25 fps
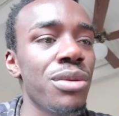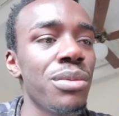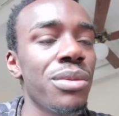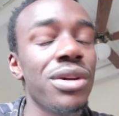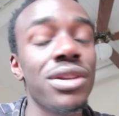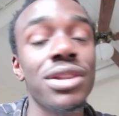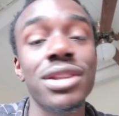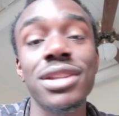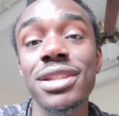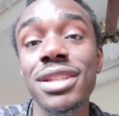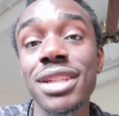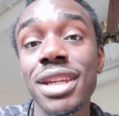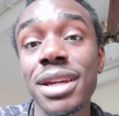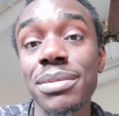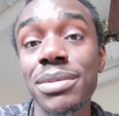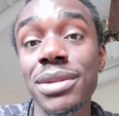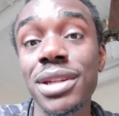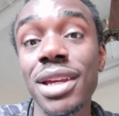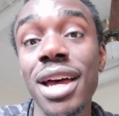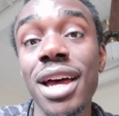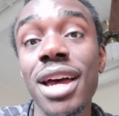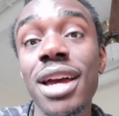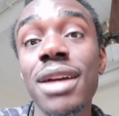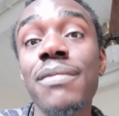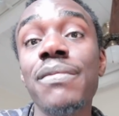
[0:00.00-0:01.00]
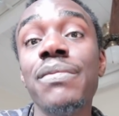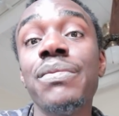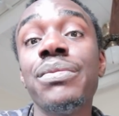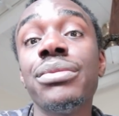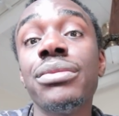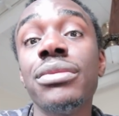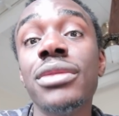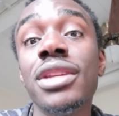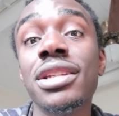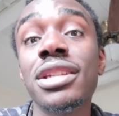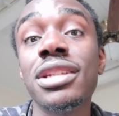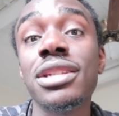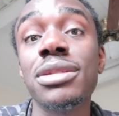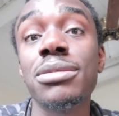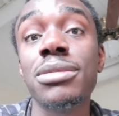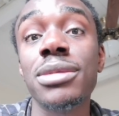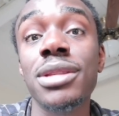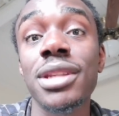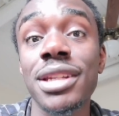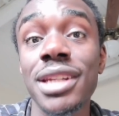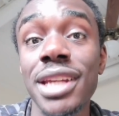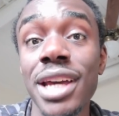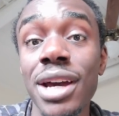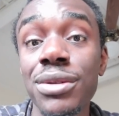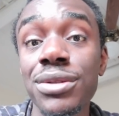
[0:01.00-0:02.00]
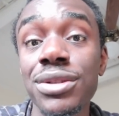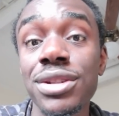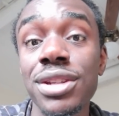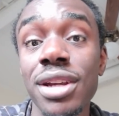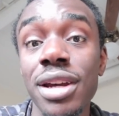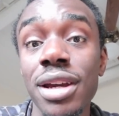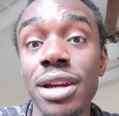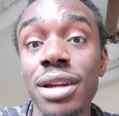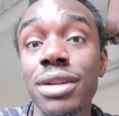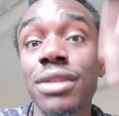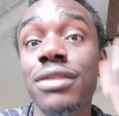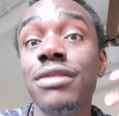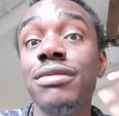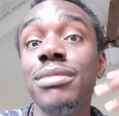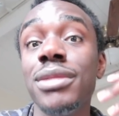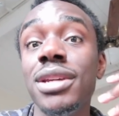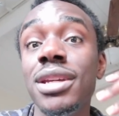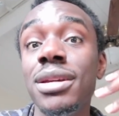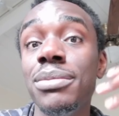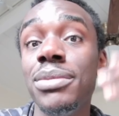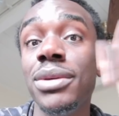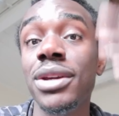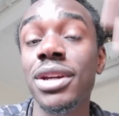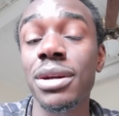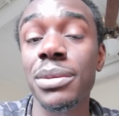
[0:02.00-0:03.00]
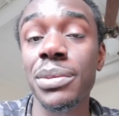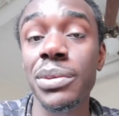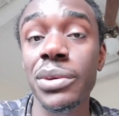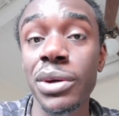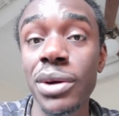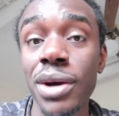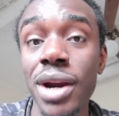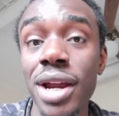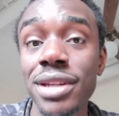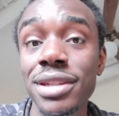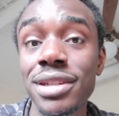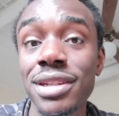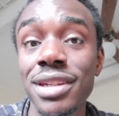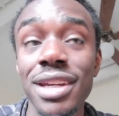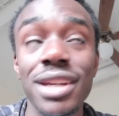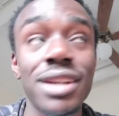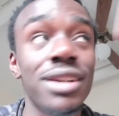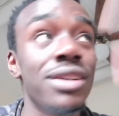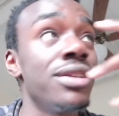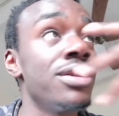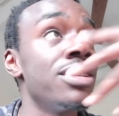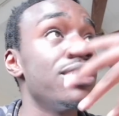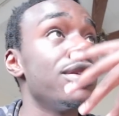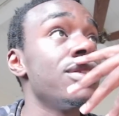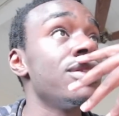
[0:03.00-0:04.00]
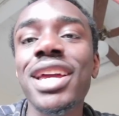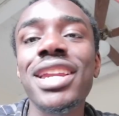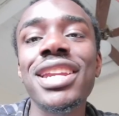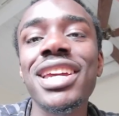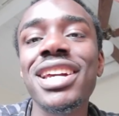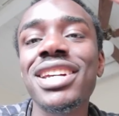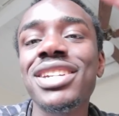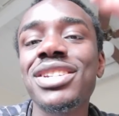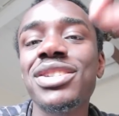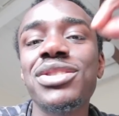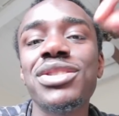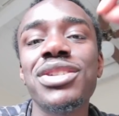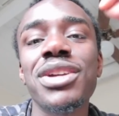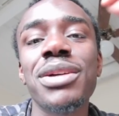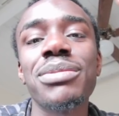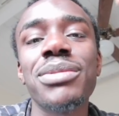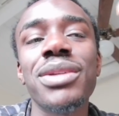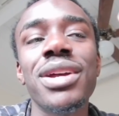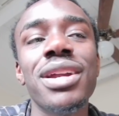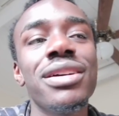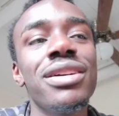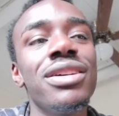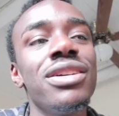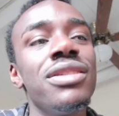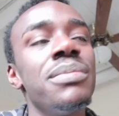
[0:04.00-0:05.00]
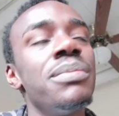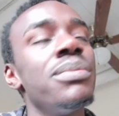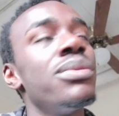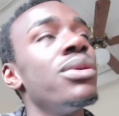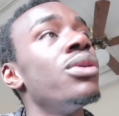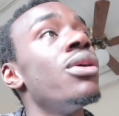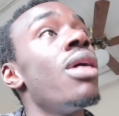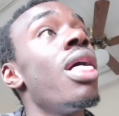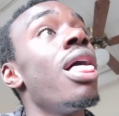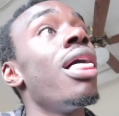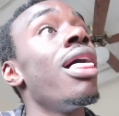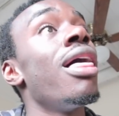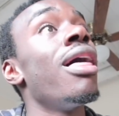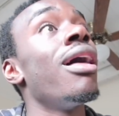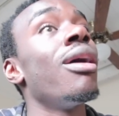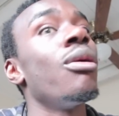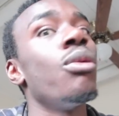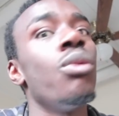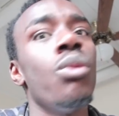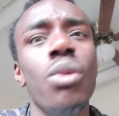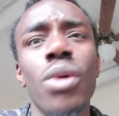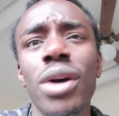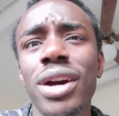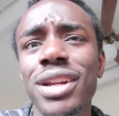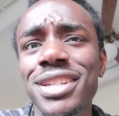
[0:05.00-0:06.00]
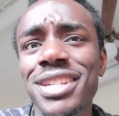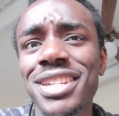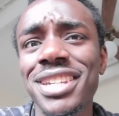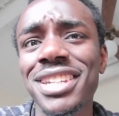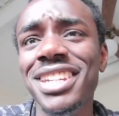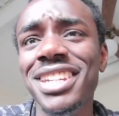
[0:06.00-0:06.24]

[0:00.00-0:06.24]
But at the same time, this is the downside of me being a procrastinator is any extra step that I could have put, what?